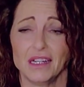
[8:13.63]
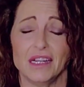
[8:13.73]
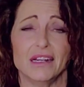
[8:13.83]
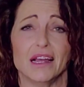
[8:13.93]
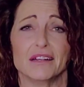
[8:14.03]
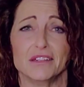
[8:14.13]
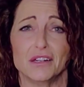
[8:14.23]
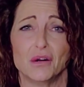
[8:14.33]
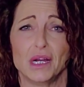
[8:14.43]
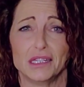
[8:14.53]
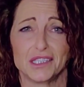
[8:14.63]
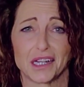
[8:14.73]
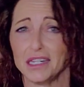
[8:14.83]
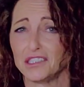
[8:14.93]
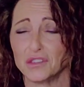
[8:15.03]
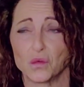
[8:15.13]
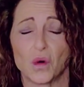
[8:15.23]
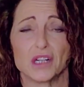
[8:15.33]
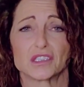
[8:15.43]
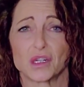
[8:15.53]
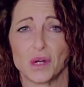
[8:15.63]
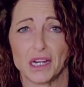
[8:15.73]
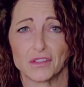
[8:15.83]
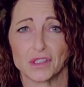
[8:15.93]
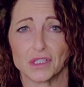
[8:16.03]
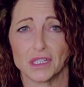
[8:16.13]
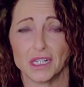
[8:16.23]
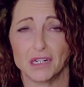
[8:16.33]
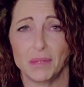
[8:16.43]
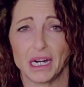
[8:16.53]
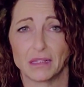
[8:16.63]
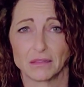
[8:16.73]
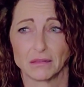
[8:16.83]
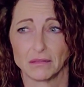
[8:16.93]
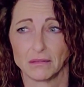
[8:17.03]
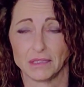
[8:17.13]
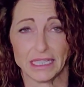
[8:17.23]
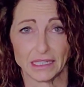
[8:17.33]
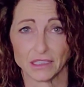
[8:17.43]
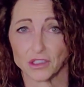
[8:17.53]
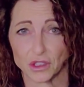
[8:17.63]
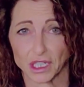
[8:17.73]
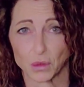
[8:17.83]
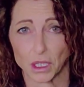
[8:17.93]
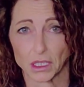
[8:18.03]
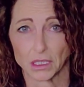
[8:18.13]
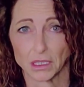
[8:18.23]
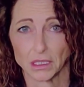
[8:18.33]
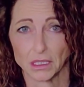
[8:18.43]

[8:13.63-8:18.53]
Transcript: and had no education whatsoever about needing to drink water